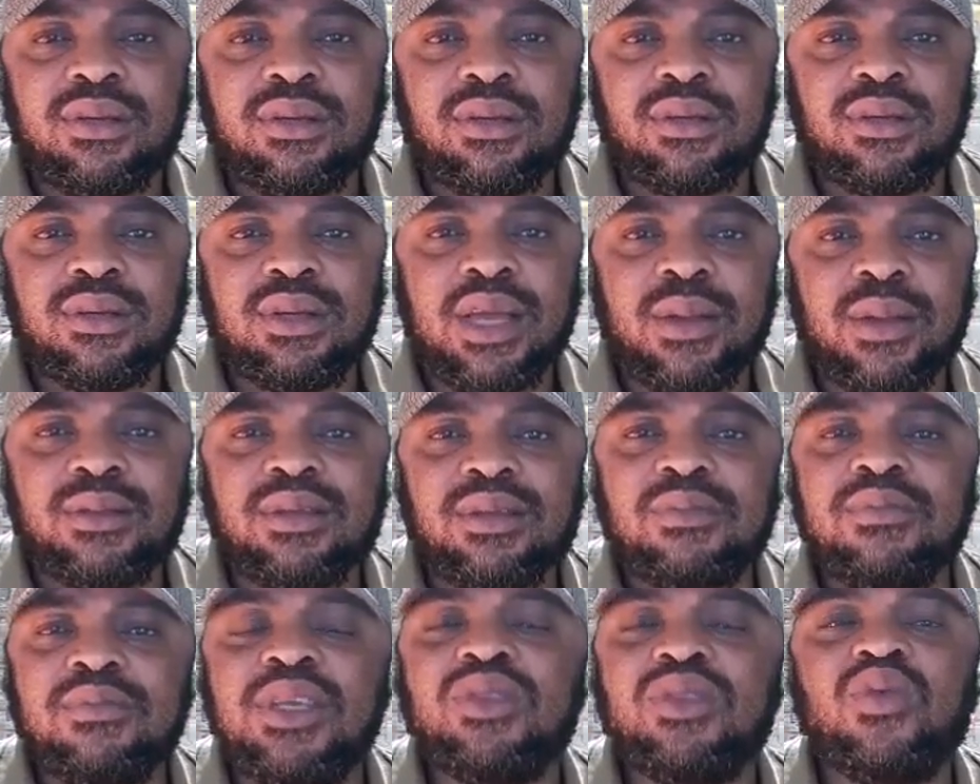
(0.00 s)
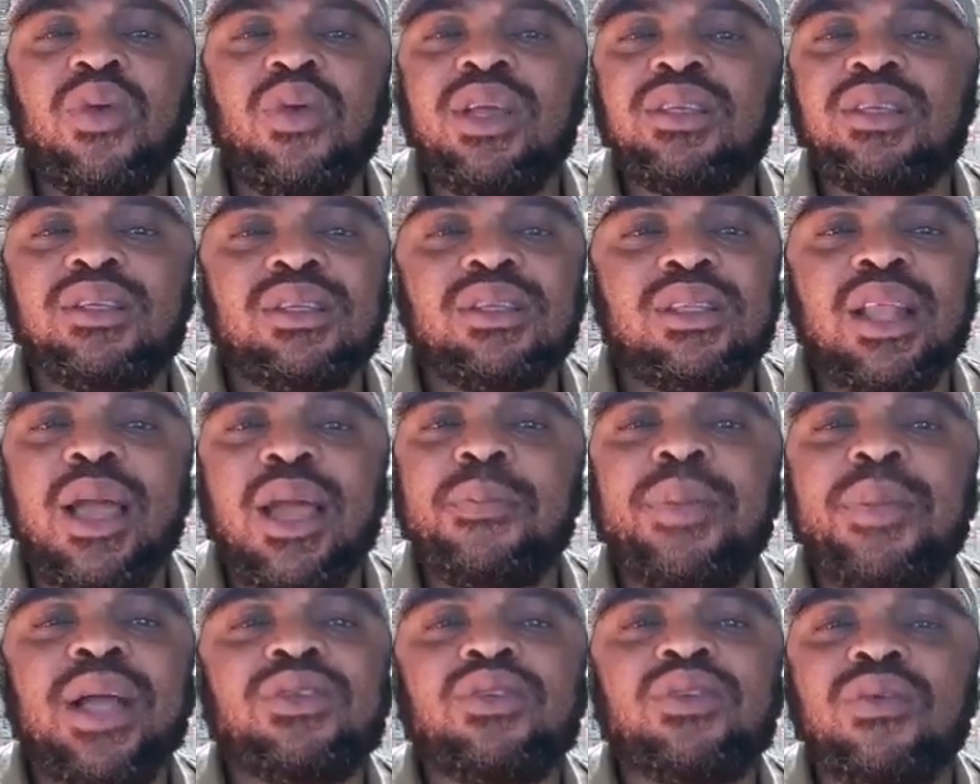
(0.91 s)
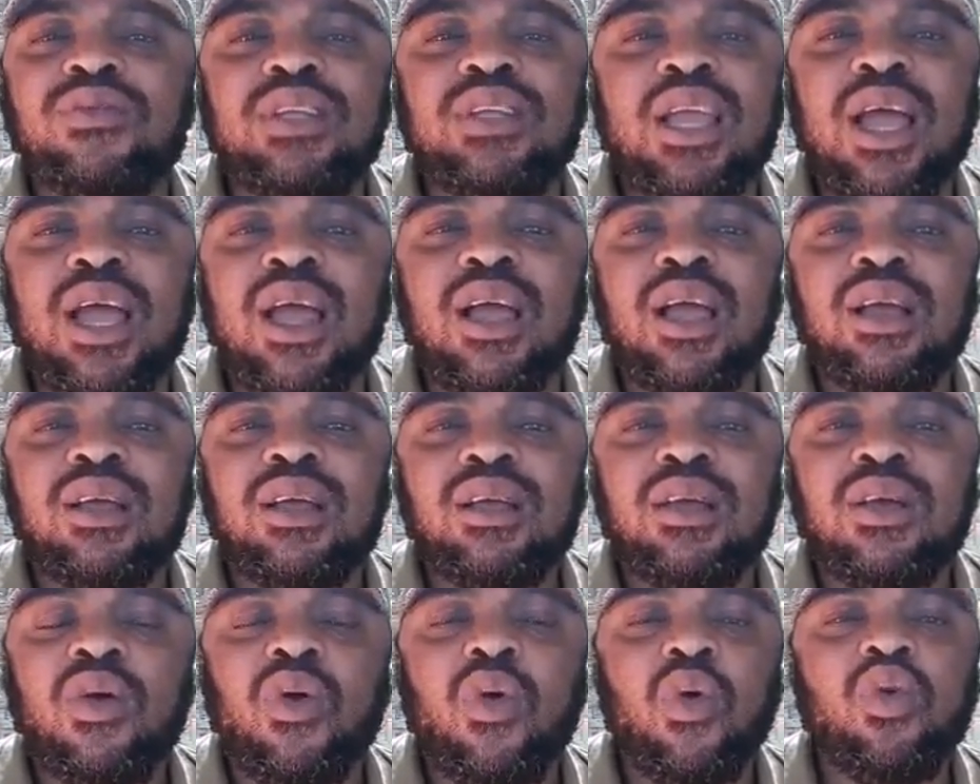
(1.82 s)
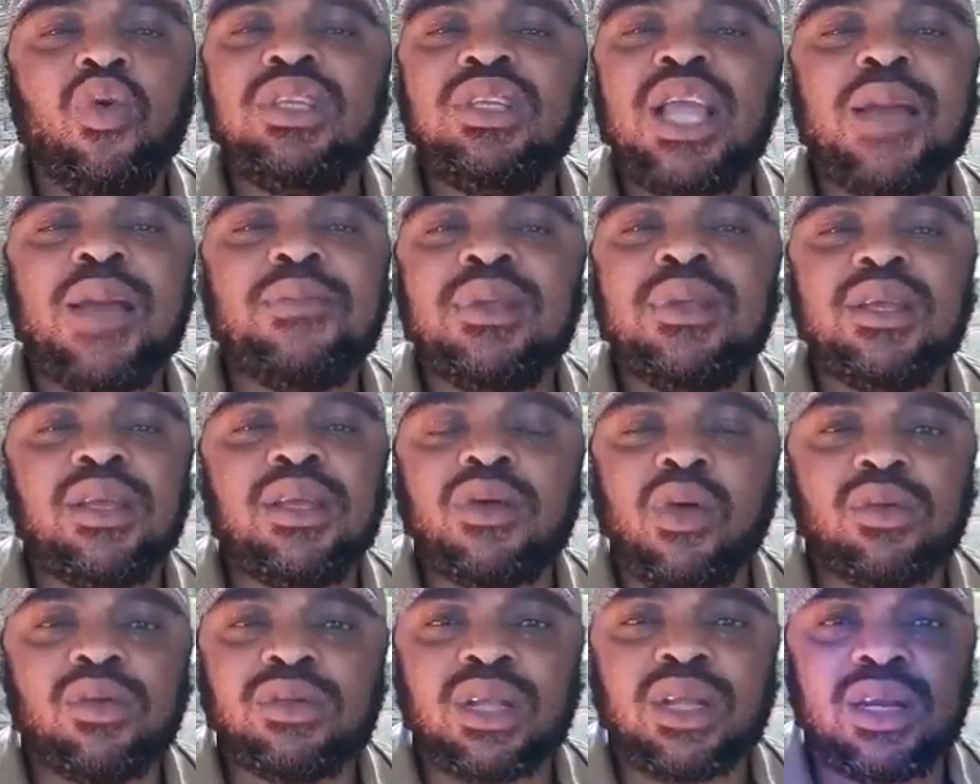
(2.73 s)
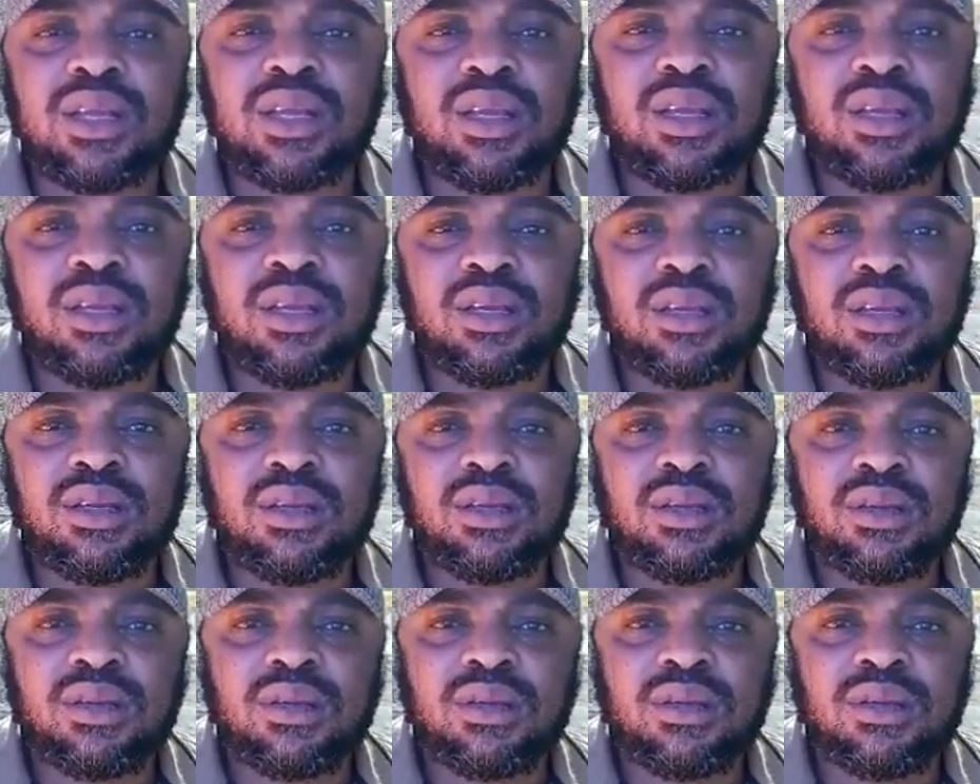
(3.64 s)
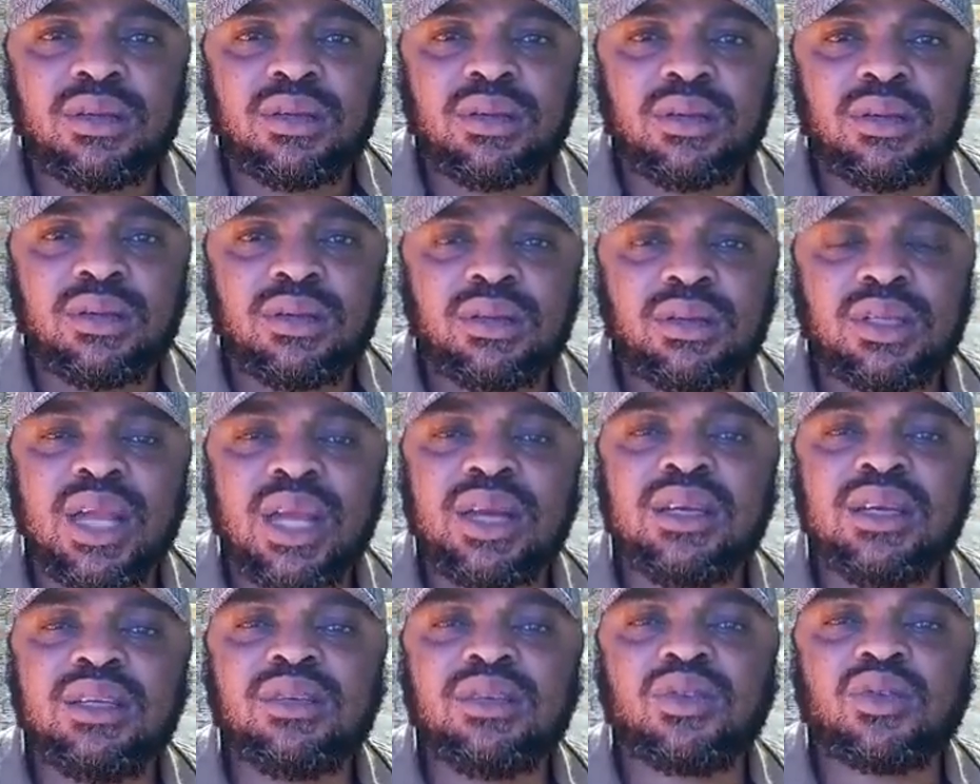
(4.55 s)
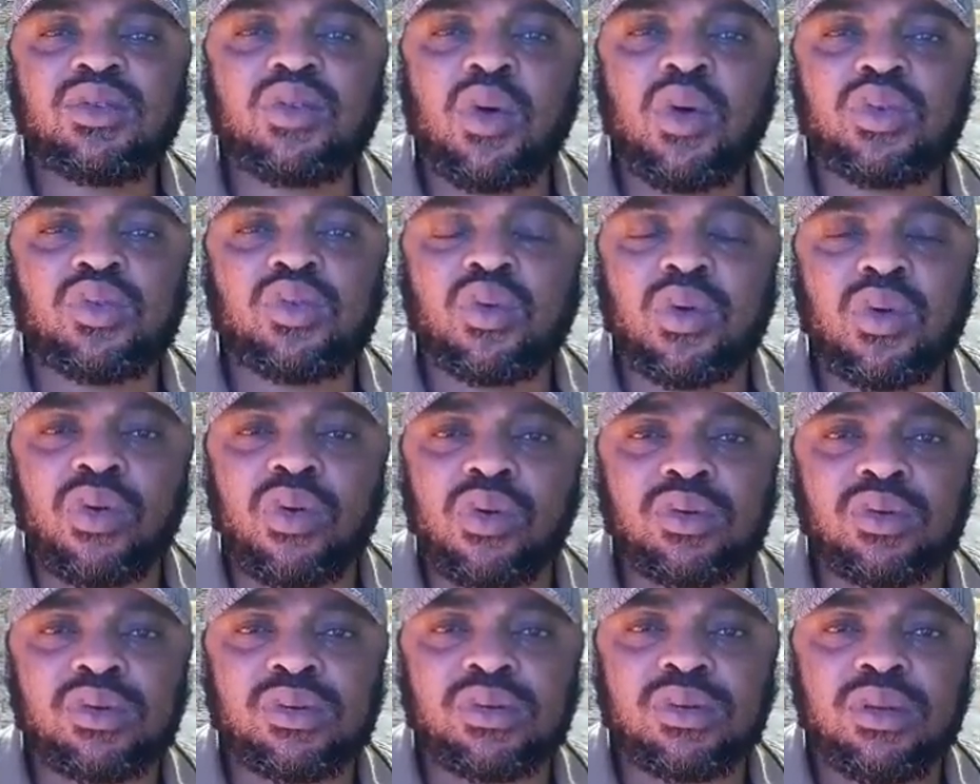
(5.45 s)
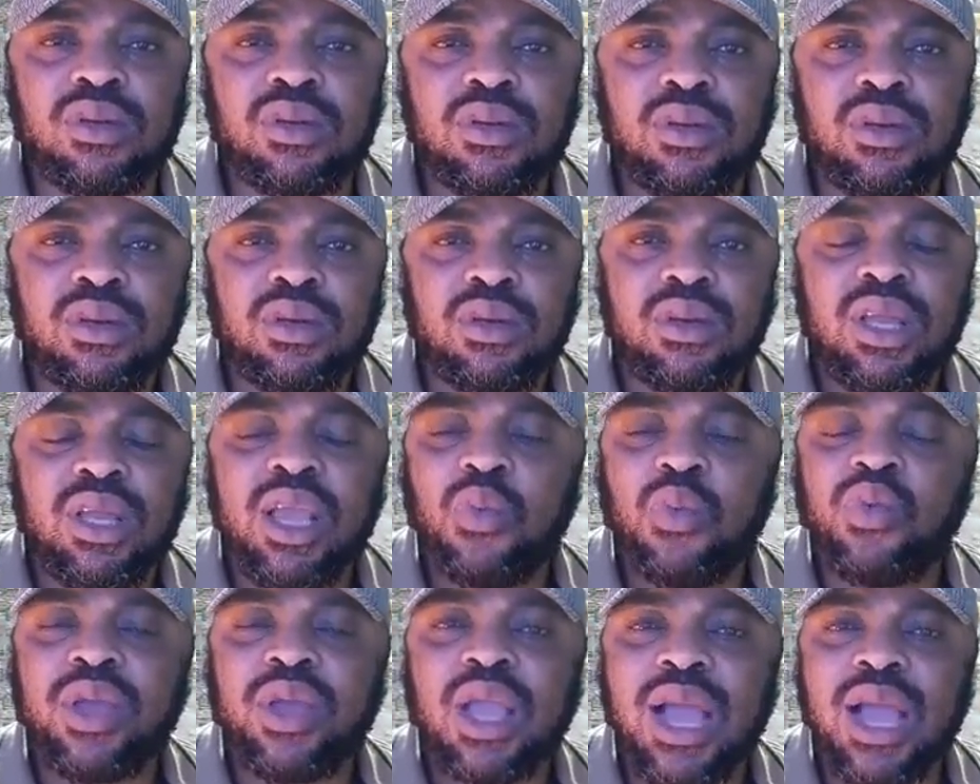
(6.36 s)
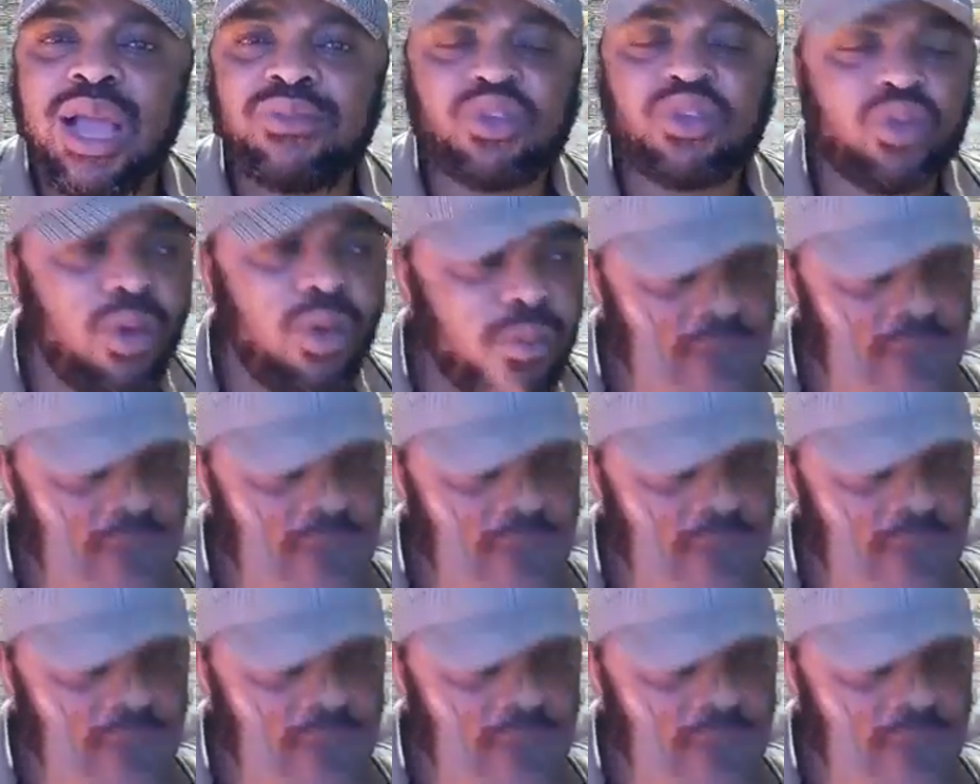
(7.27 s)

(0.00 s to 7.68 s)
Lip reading: That Midwest is now part of their Onyamiri country. It's an insult to us. And we have some